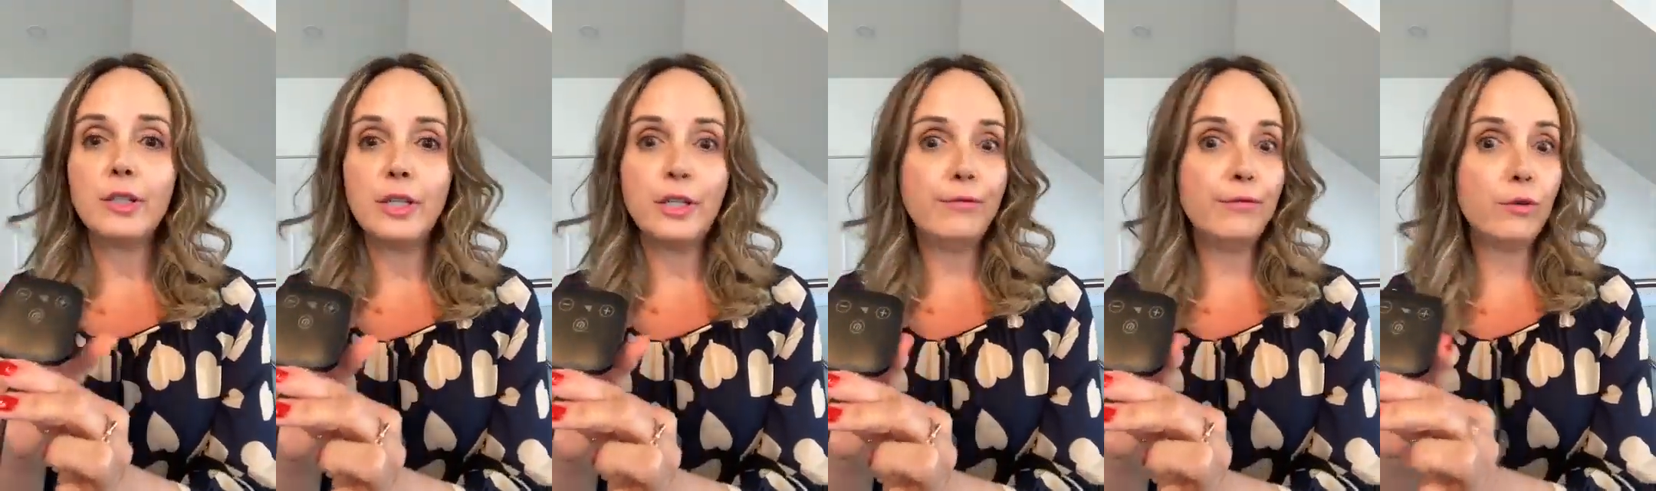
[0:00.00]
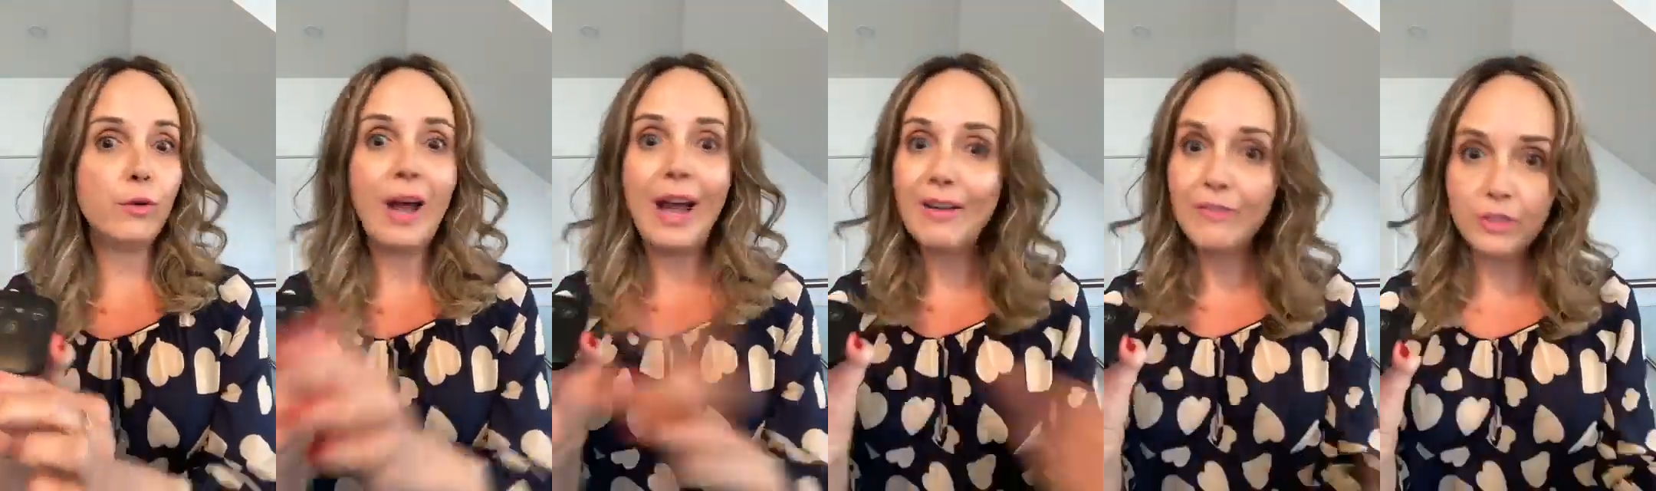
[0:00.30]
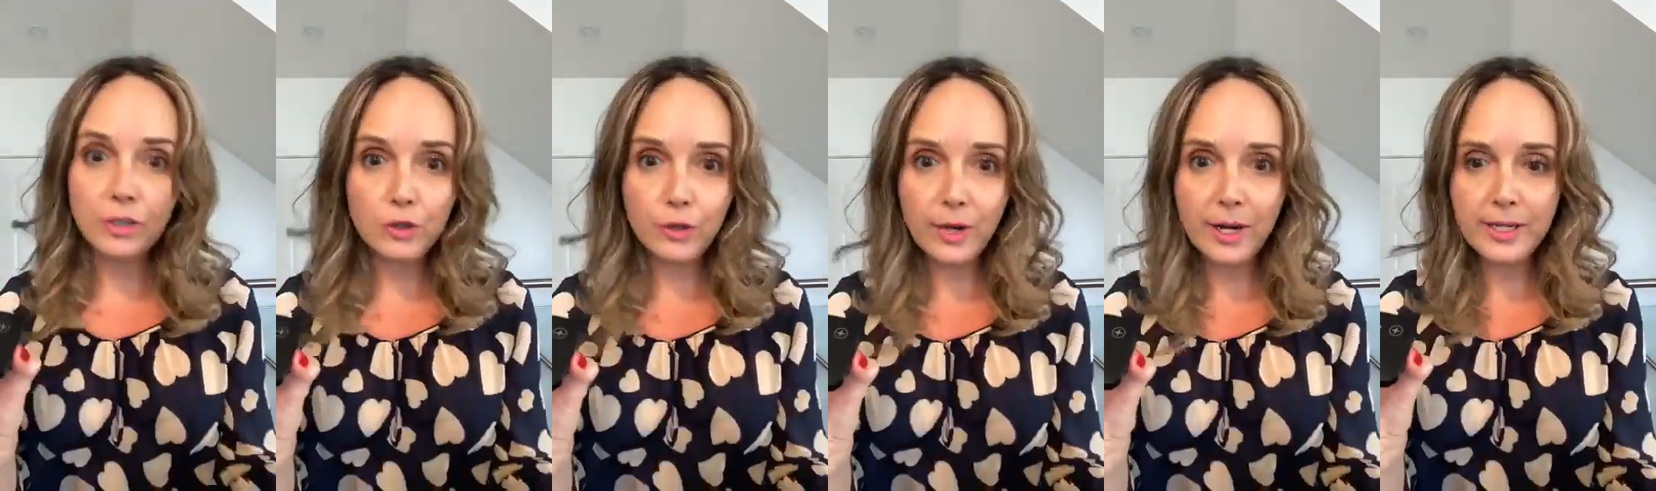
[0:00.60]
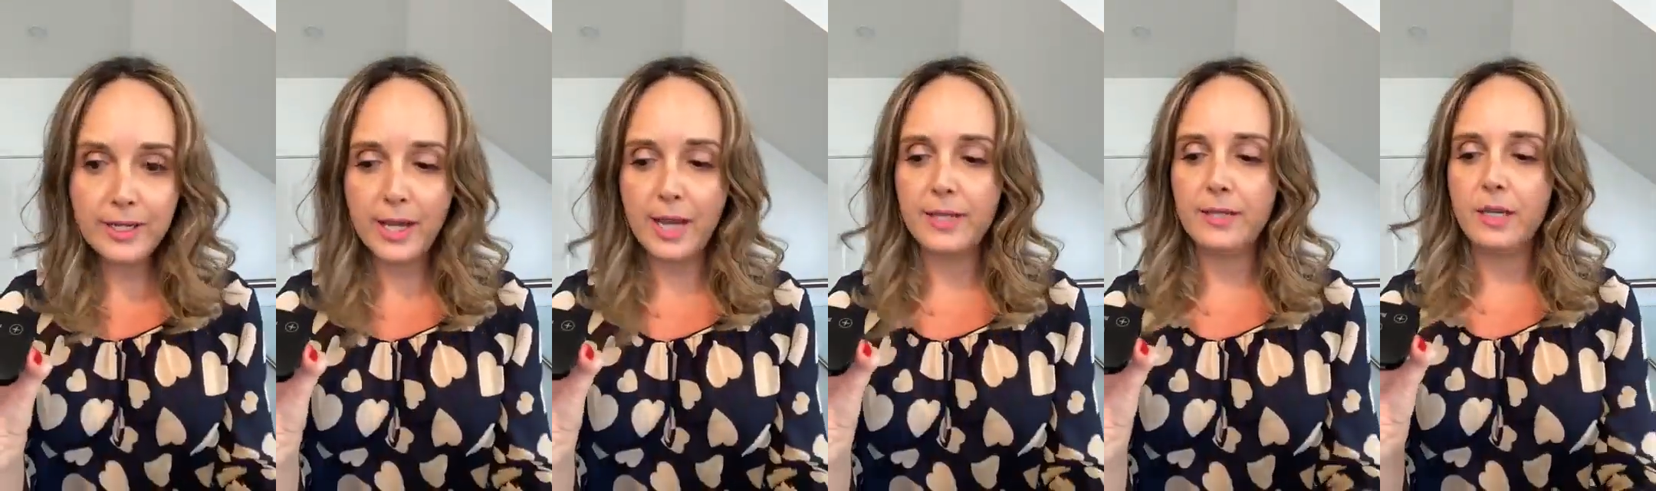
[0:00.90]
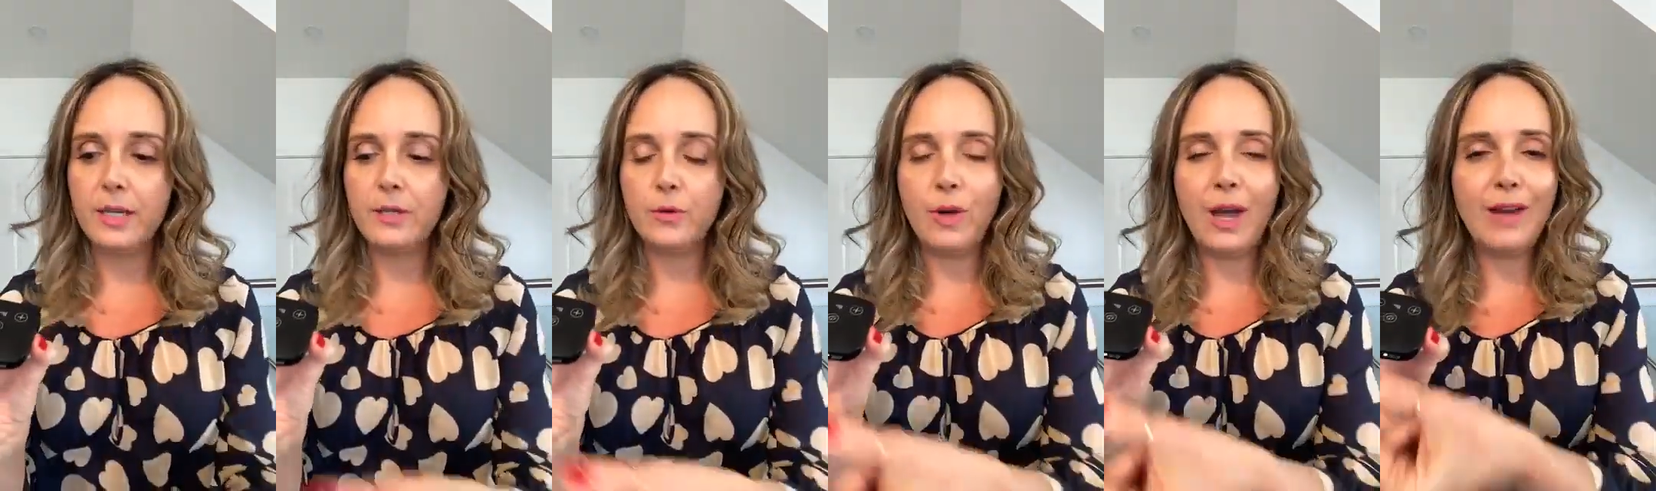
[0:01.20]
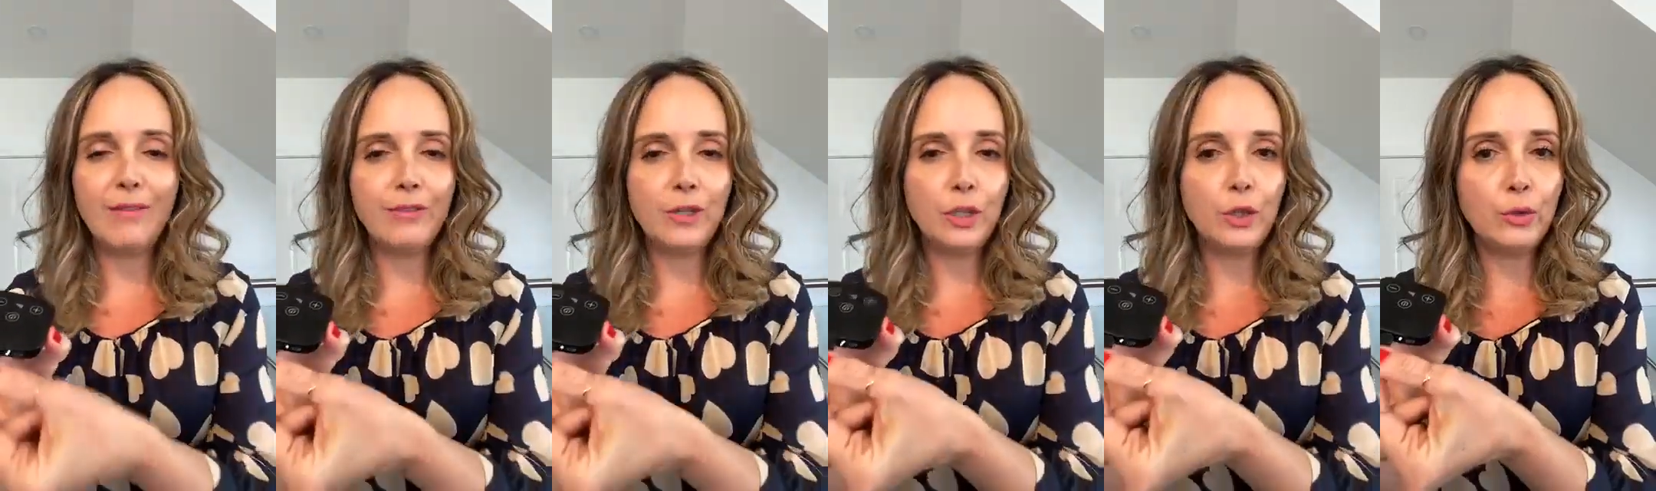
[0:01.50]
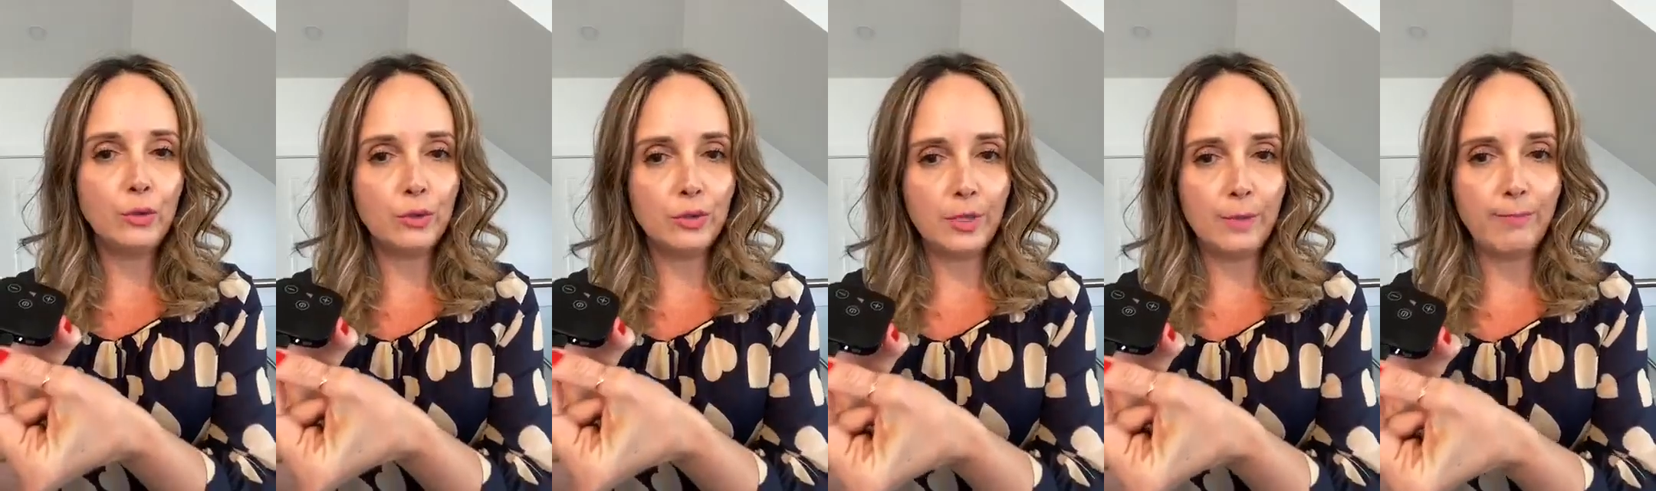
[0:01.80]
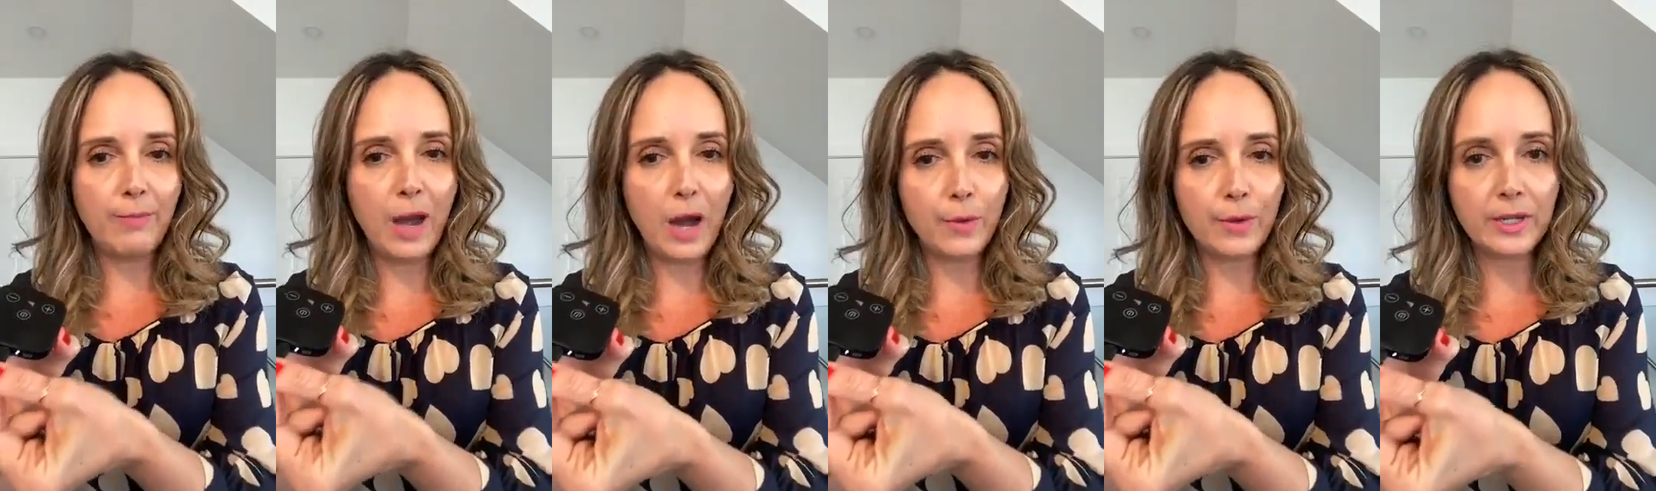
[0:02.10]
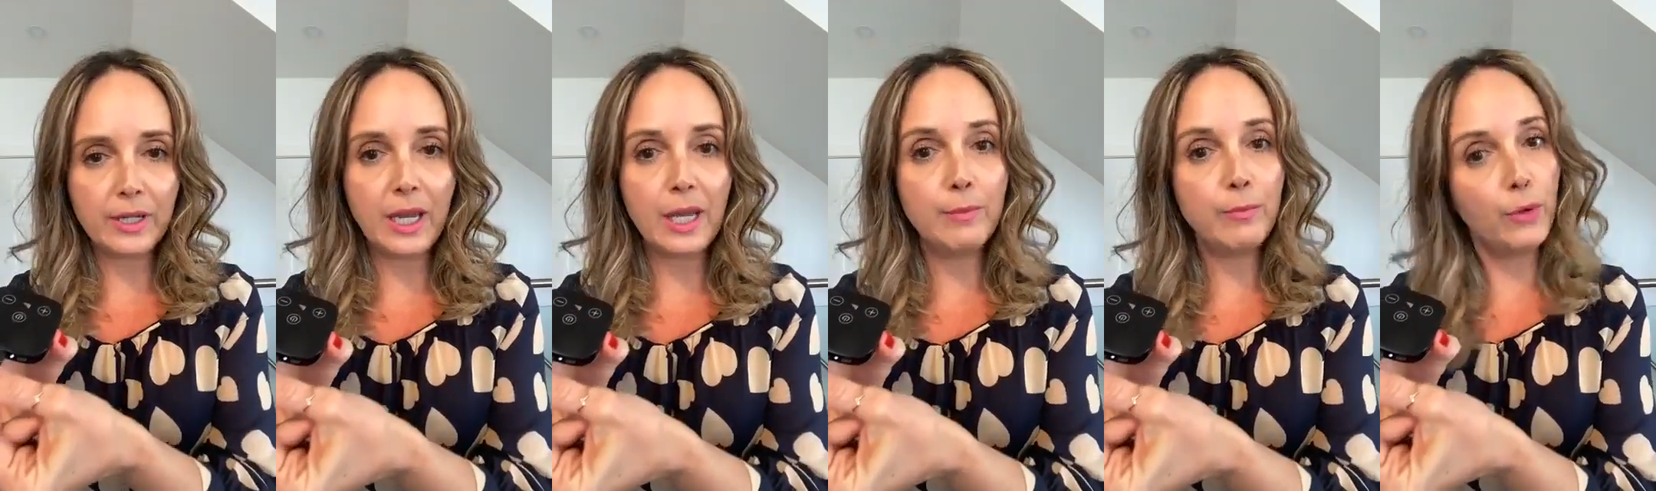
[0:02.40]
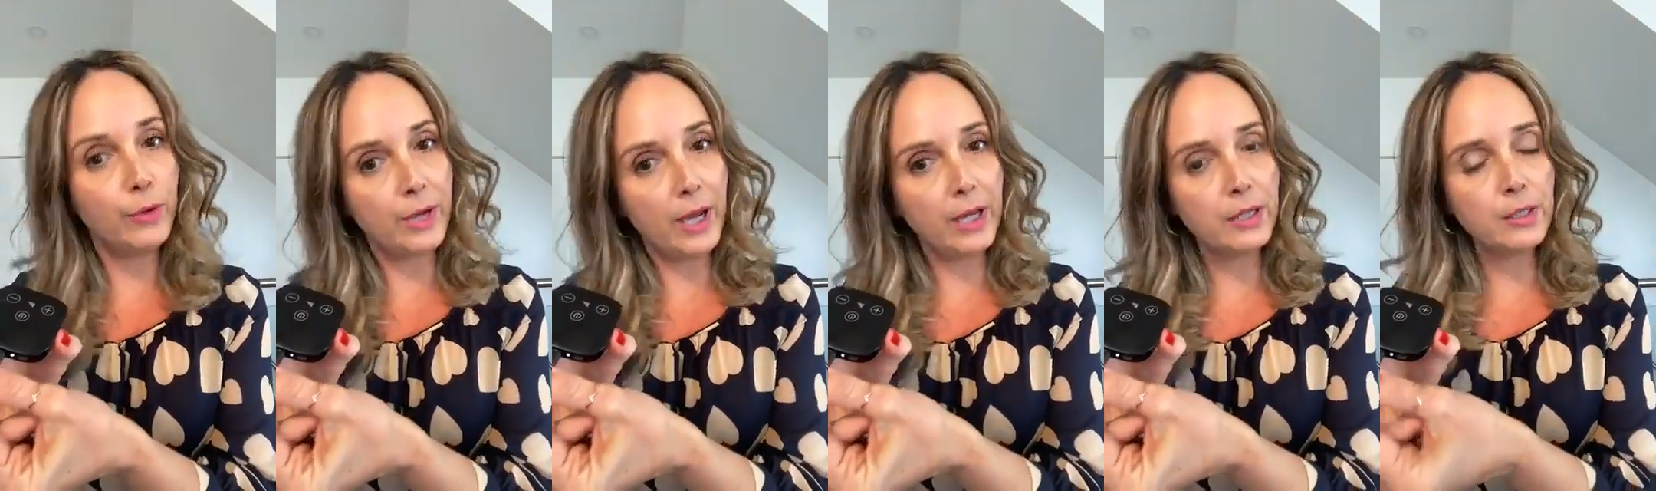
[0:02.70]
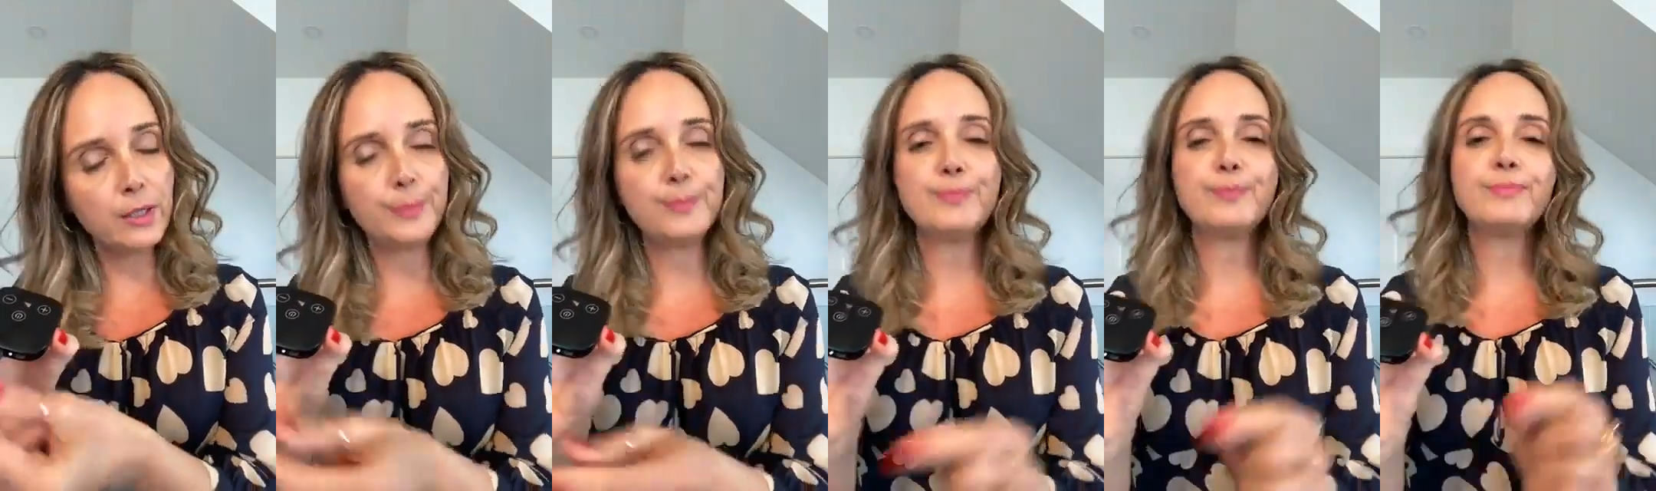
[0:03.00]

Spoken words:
if you haven't tried yet and you haven't used the power cable yet,